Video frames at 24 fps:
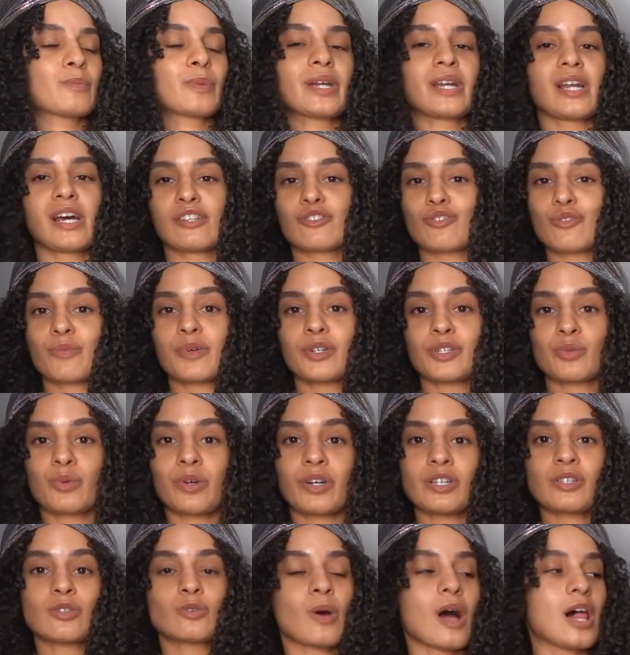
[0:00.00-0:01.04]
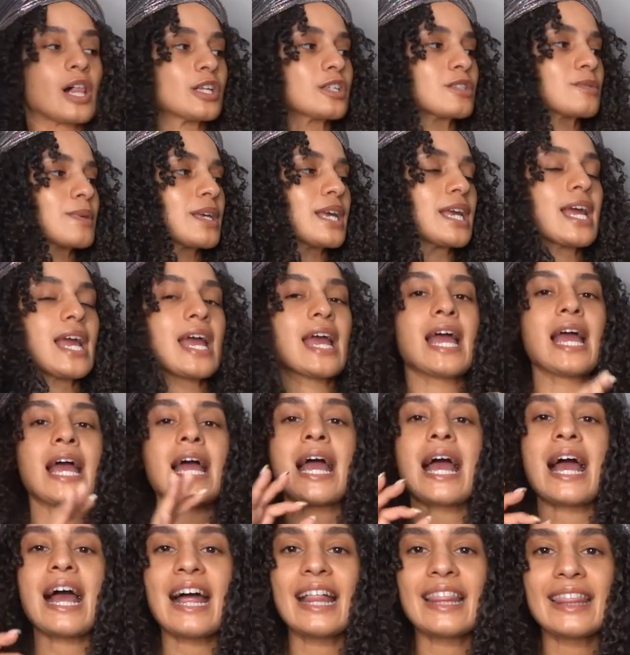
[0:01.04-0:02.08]
but not too much where it swallows me.
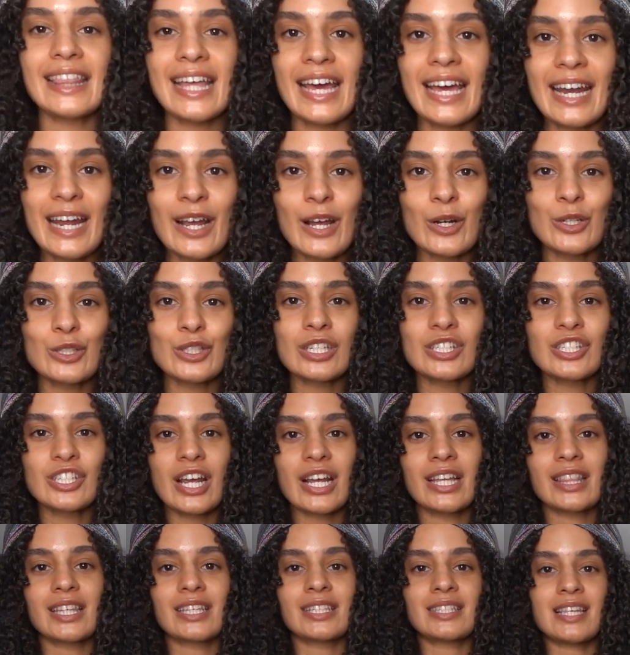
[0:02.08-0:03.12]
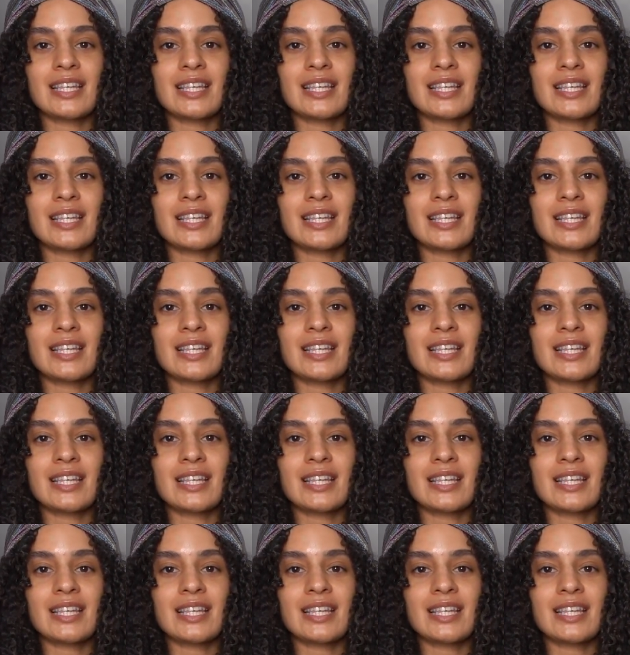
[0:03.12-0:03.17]
And then I go to check the